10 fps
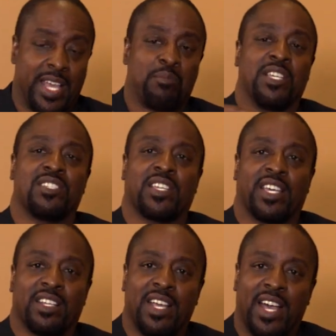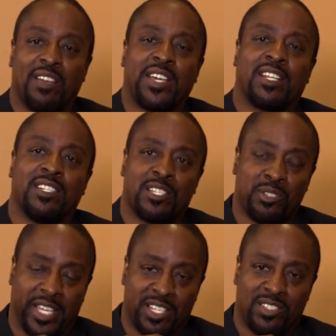that being said, I've got another
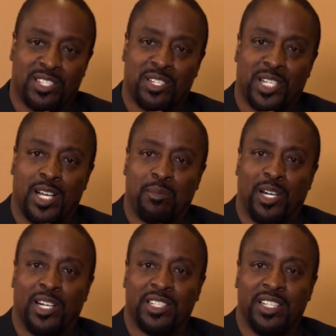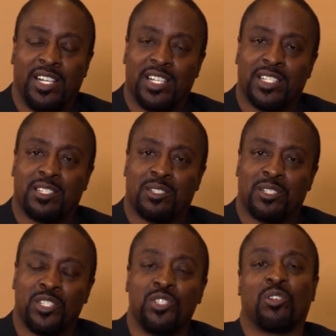guest that's going to come on, another
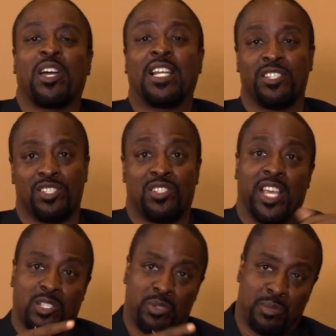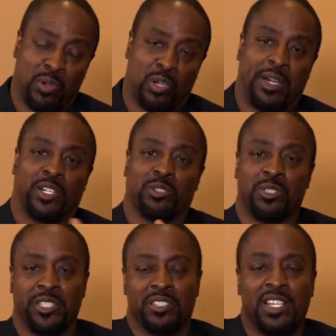urologist, as we spoke about
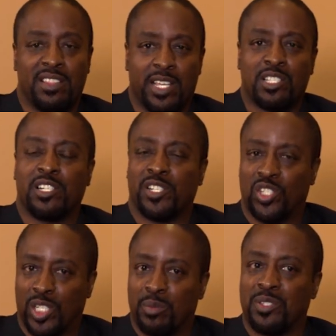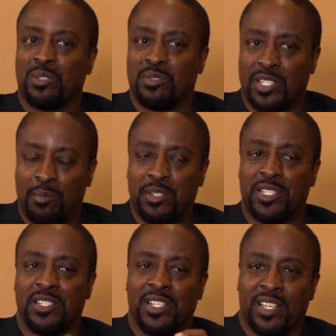earlier, that's going to share with you some
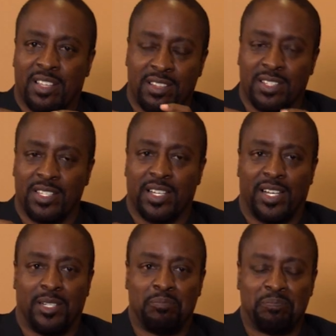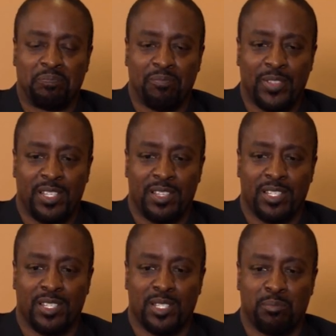of uh, the, um,
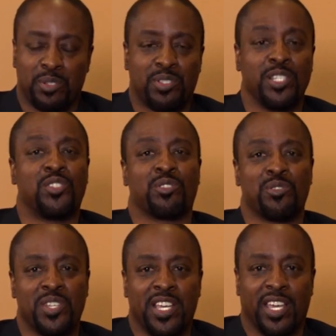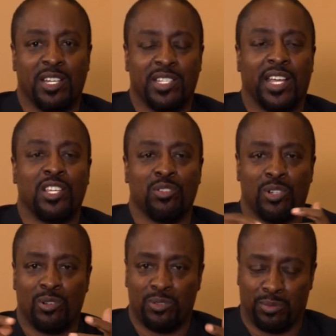the, the, procedures and that you'll
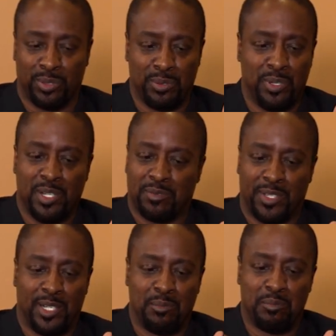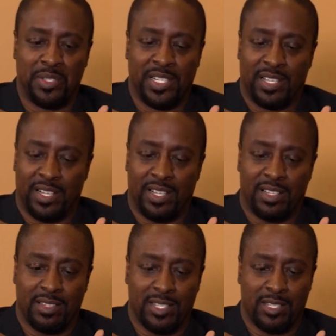go through from
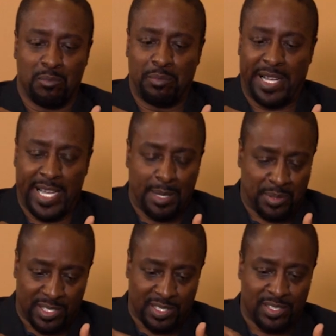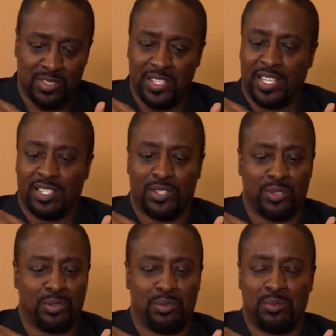uh, the biopsies
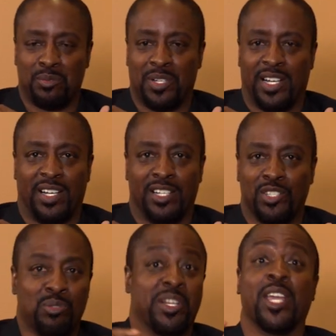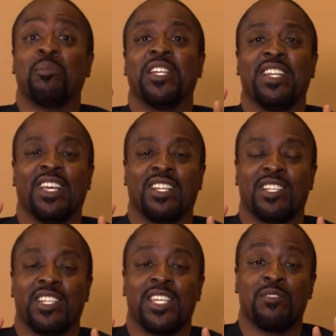to uh, you name it,
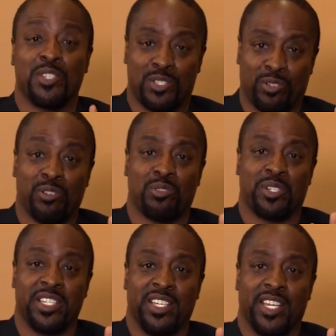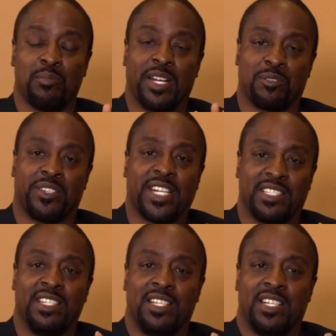even the surgery. And matter of
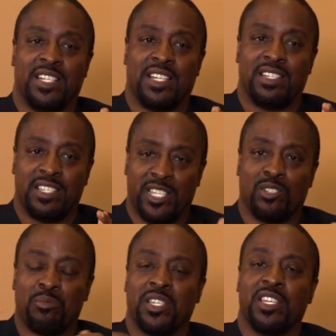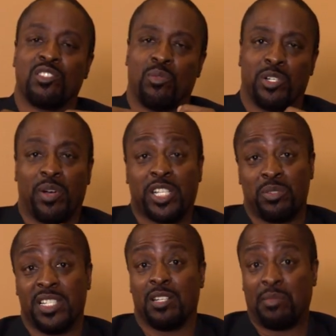fact, he'll be, he's the one who
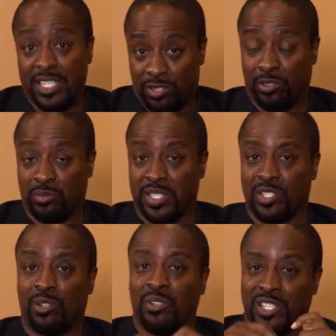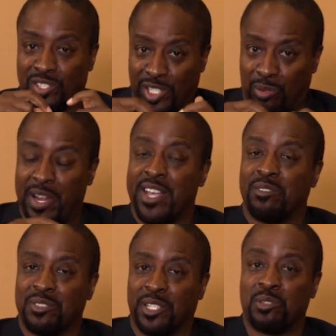actually did my surgery. So stick
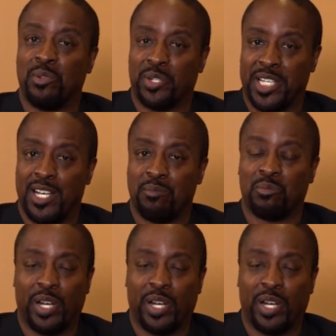around. There's more to come